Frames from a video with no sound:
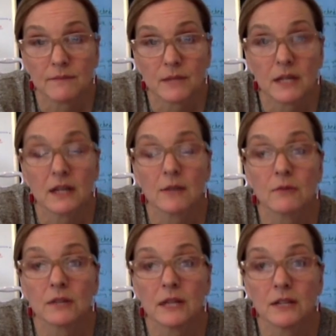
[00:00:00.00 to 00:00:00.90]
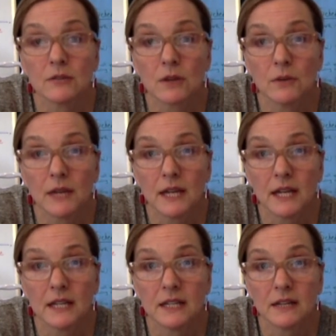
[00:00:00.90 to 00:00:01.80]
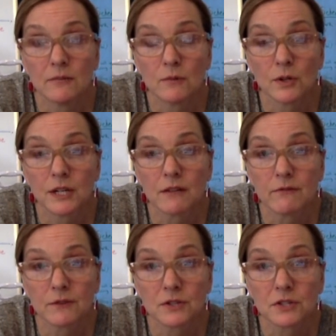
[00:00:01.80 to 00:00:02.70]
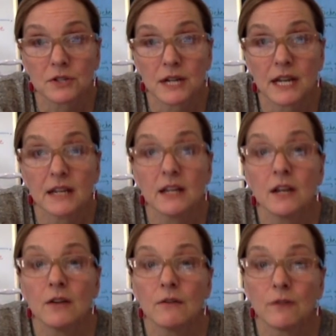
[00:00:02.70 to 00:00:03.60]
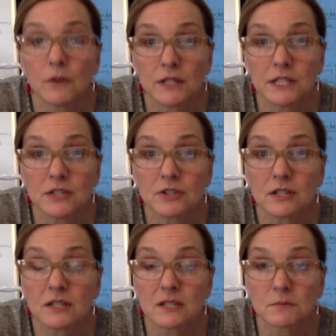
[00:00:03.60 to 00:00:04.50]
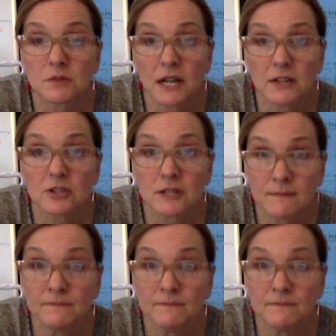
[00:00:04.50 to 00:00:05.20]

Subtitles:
And I will let you go ahead and work in first grade for addition and subtraction.